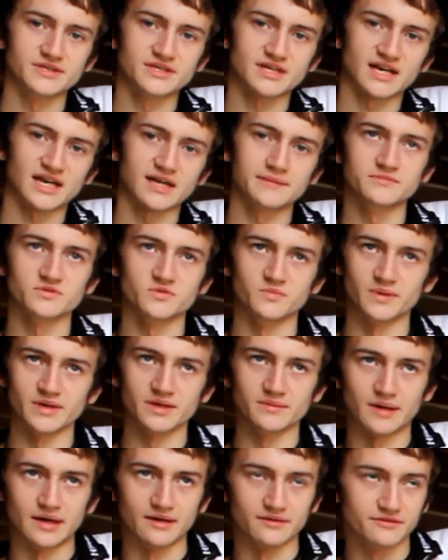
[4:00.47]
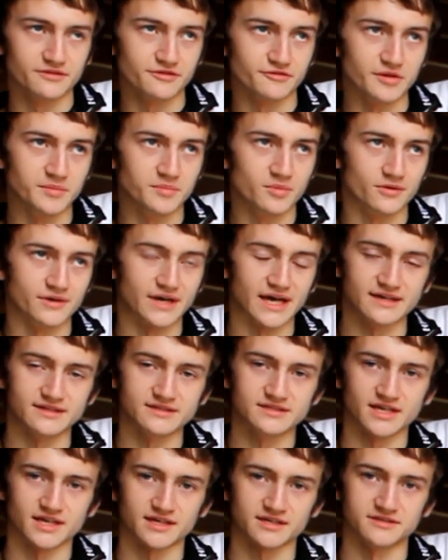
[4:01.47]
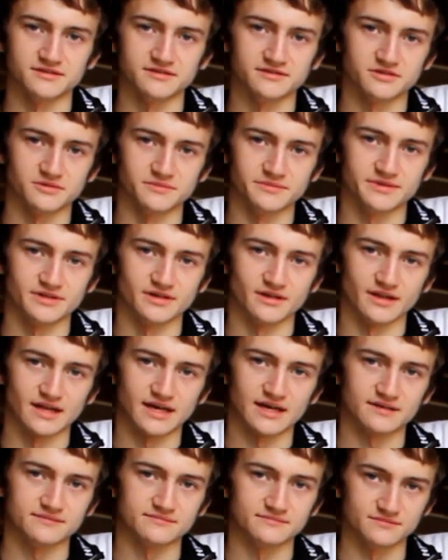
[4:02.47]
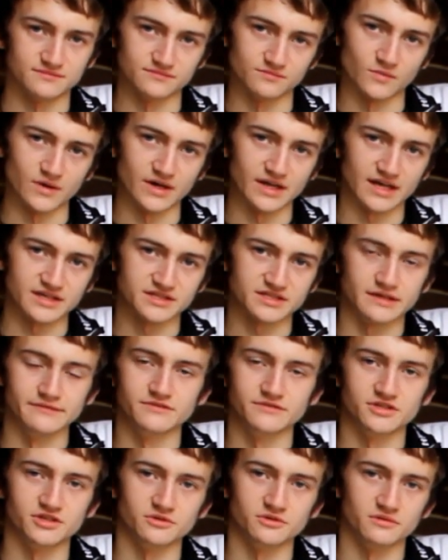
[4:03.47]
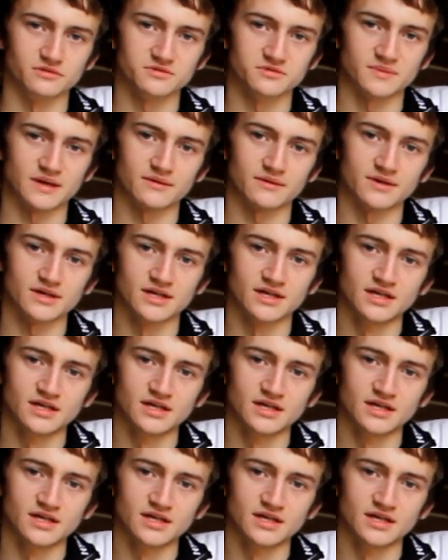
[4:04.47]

is claimed to be about 3.8 seconds, something like that, when it has 72 horsepower.